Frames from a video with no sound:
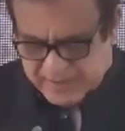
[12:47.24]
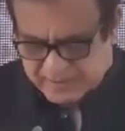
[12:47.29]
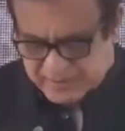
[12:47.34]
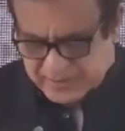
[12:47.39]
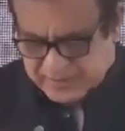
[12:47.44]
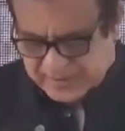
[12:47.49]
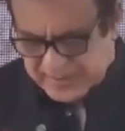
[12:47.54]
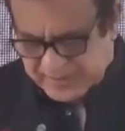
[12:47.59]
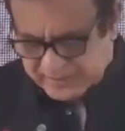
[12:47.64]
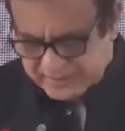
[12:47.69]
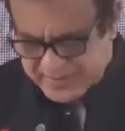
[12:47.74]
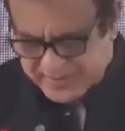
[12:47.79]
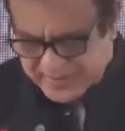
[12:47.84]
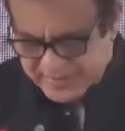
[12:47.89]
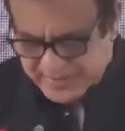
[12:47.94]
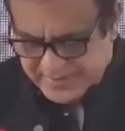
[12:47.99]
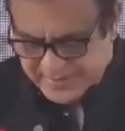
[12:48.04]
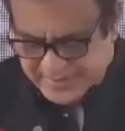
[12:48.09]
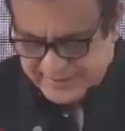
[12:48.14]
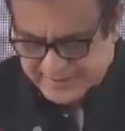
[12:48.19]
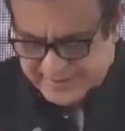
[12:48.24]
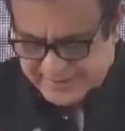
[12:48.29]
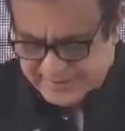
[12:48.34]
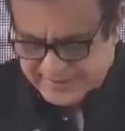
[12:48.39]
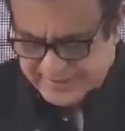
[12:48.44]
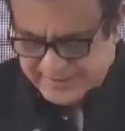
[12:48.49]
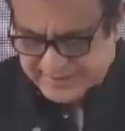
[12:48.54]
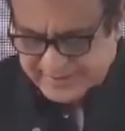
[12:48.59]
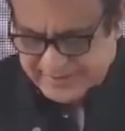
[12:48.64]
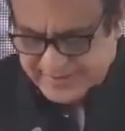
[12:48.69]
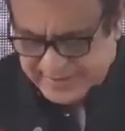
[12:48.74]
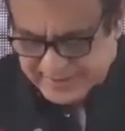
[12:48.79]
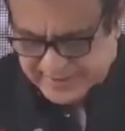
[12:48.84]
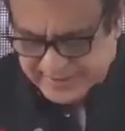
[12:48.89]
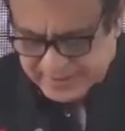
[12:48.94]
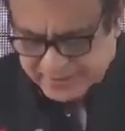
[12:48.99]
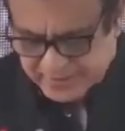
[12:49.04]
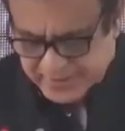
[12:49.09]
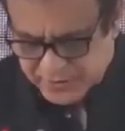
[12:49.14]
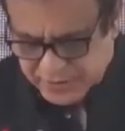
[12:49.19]
But let me say that
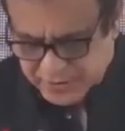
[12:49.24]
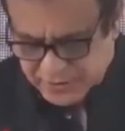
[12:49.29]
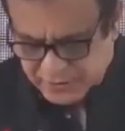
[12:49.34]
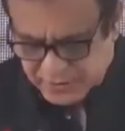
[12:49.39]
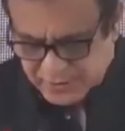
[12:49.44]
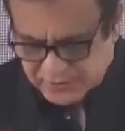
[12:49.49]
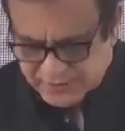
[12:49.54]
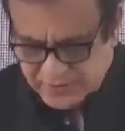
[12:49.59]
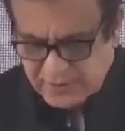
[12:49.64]
expression of